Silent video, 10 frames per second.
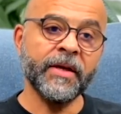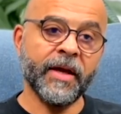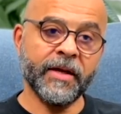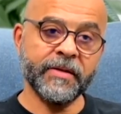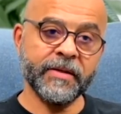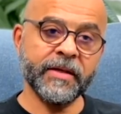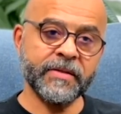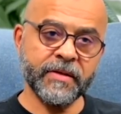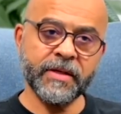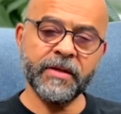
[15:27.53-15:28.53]
And I think
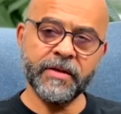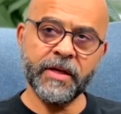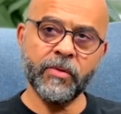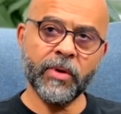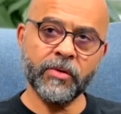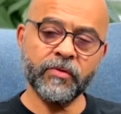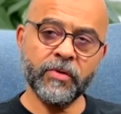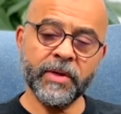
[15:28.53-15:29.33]
that's really, really wonderful.